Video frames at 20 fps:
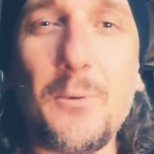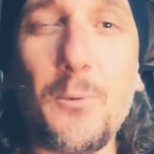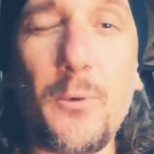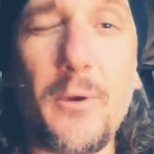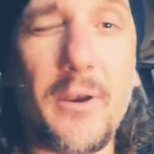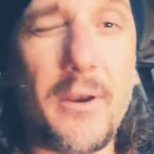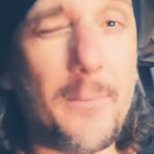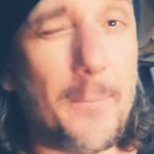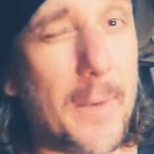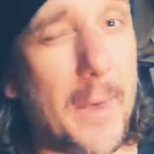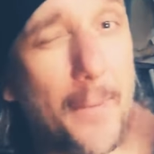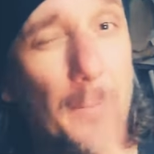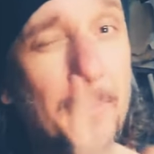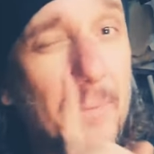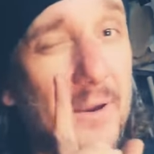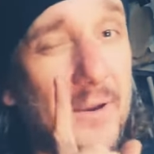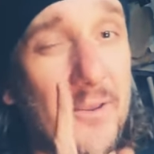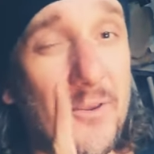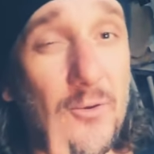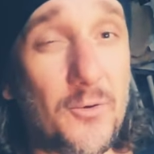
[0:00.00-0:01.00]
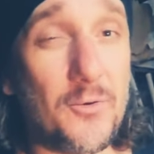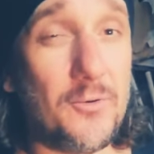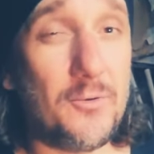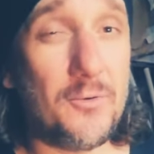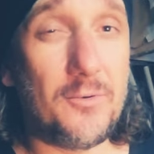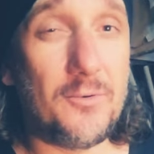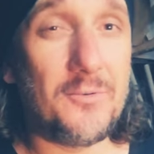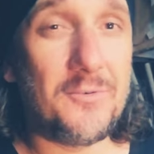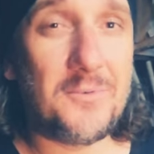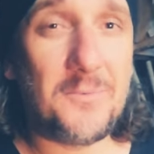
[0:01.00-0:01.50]
We remember
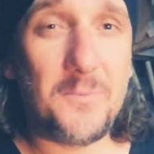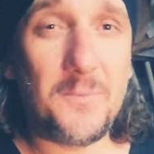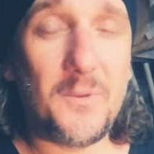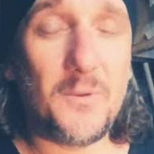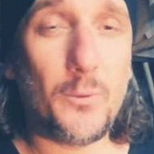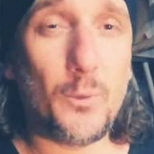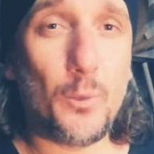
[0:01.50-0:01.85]
you.